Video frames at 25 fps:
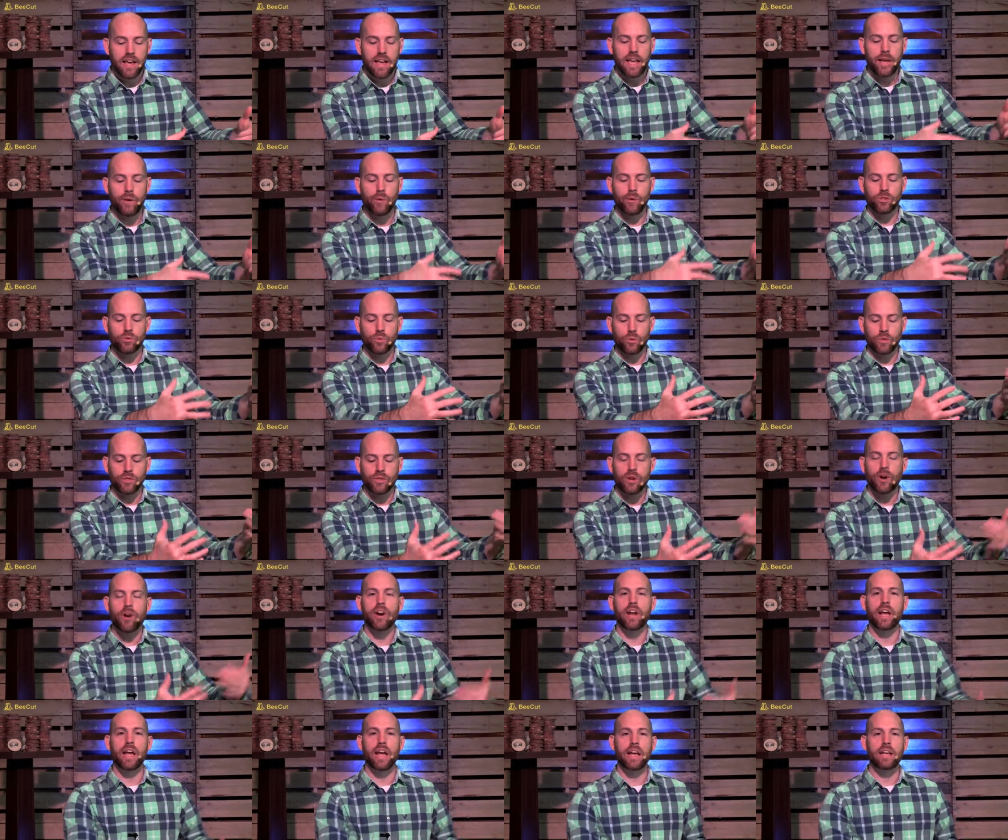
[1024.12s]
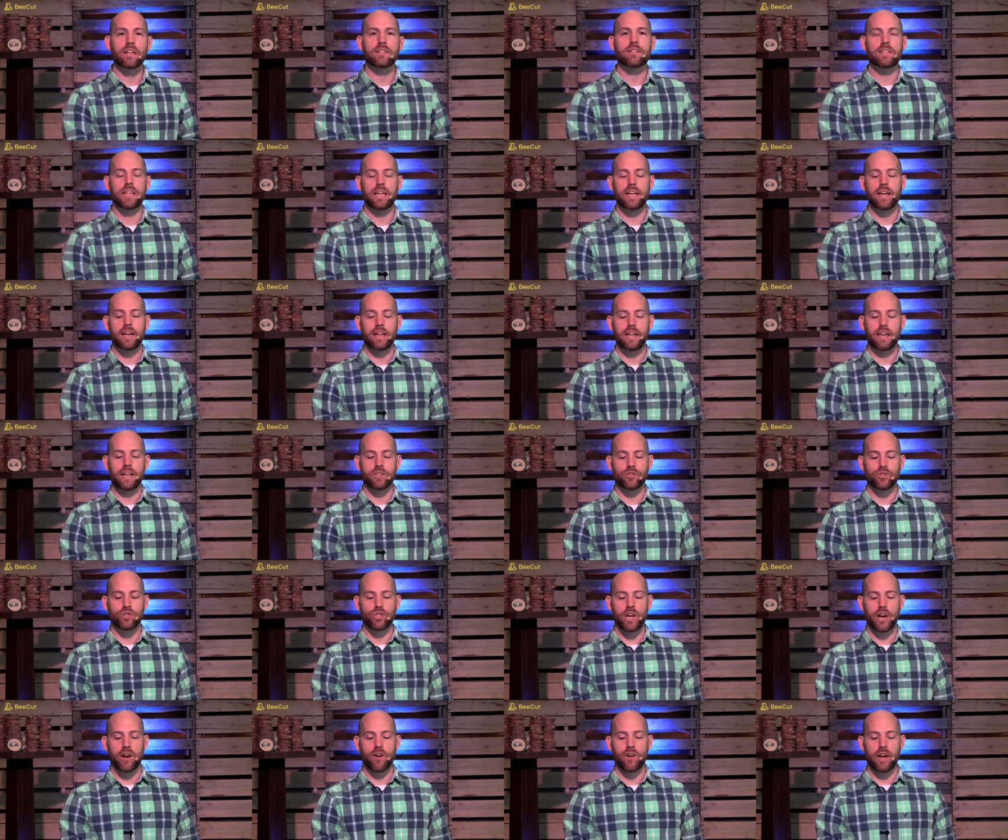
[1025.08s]
he was returning, seated in his
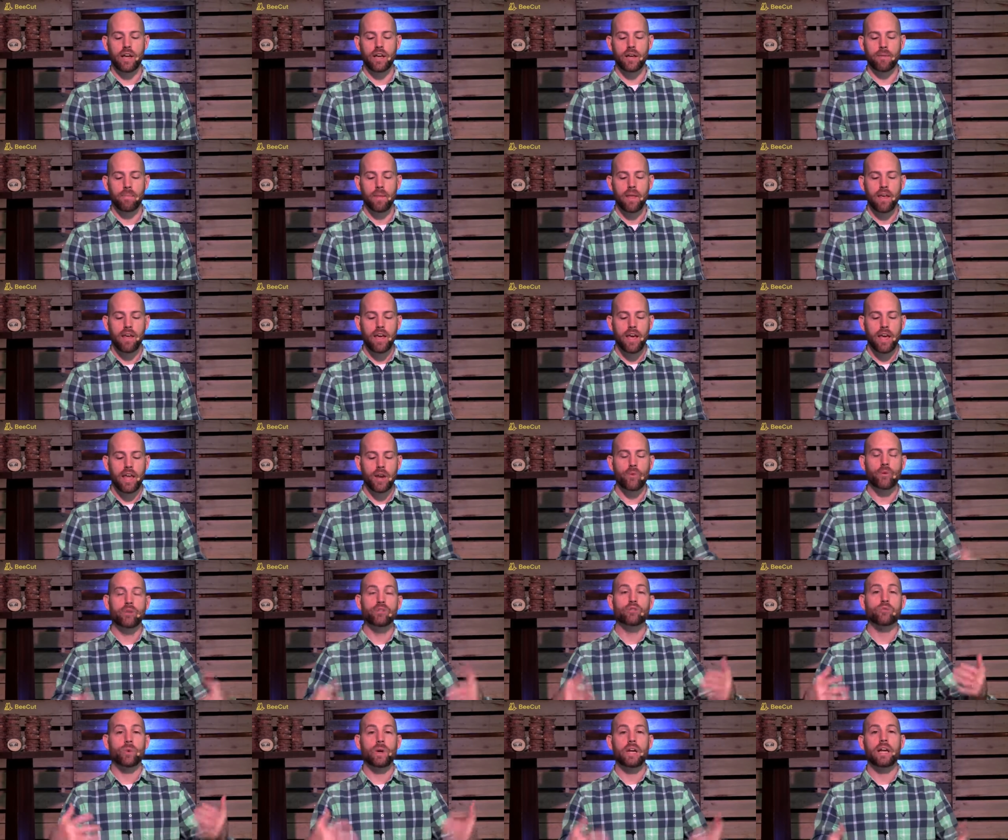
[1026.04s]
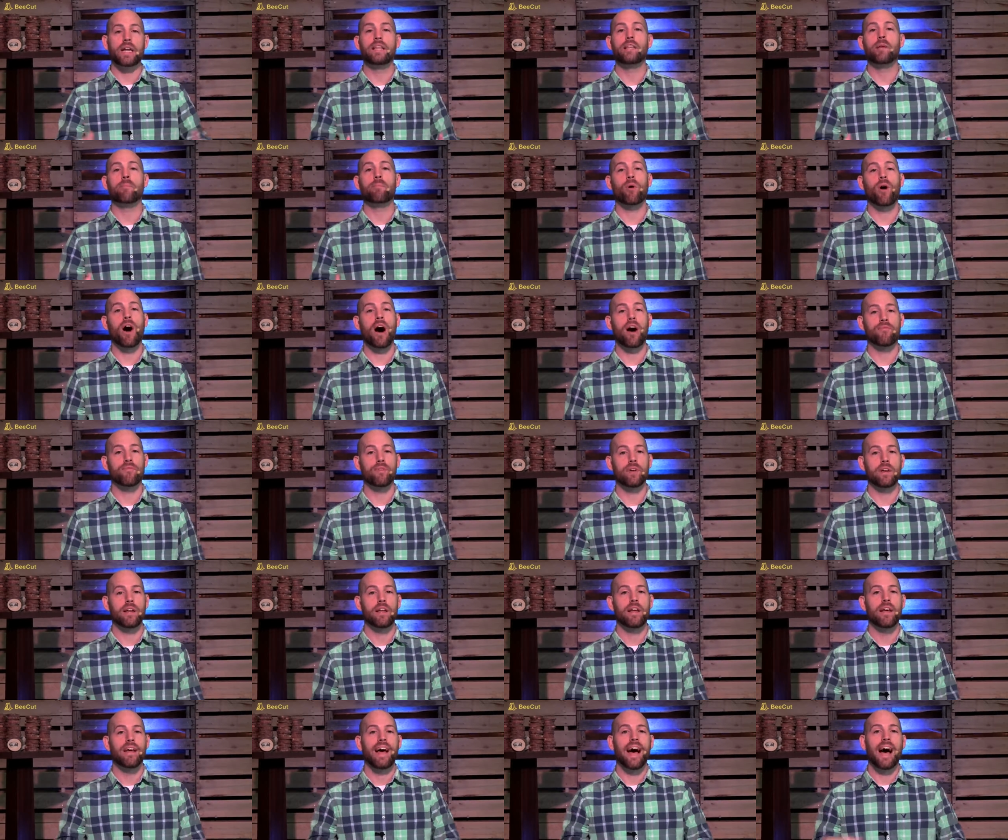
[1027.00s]
chariot, and he was reading the
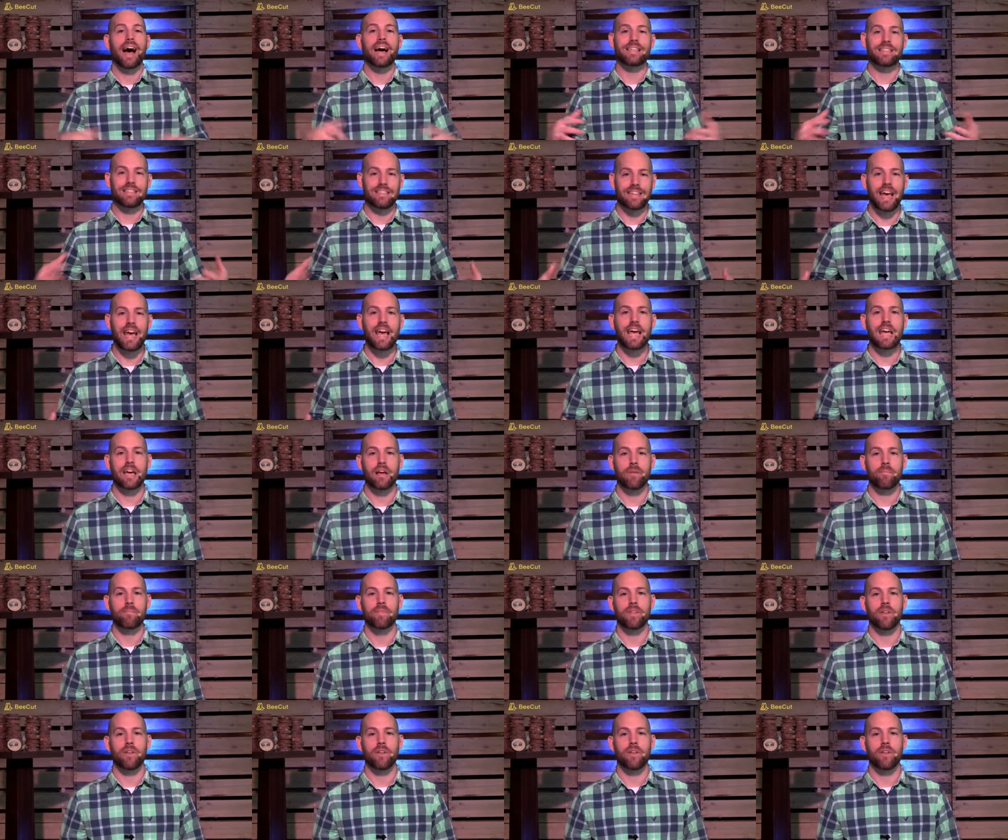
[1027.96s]
prophet Isaiah.